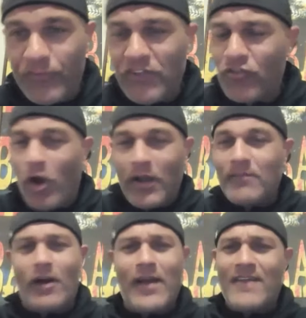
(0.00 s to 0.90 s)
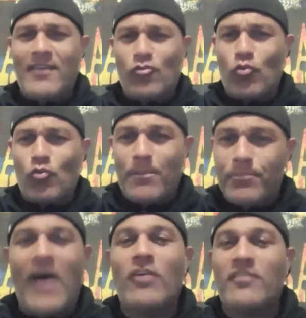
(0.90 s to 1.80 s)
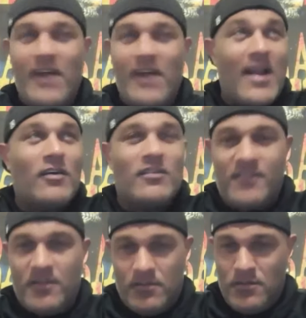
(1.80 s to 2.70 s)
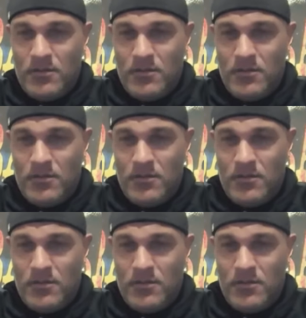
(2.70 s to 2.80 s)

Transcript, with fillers: These are all, all guys that grew up. El, Scott Ellerton,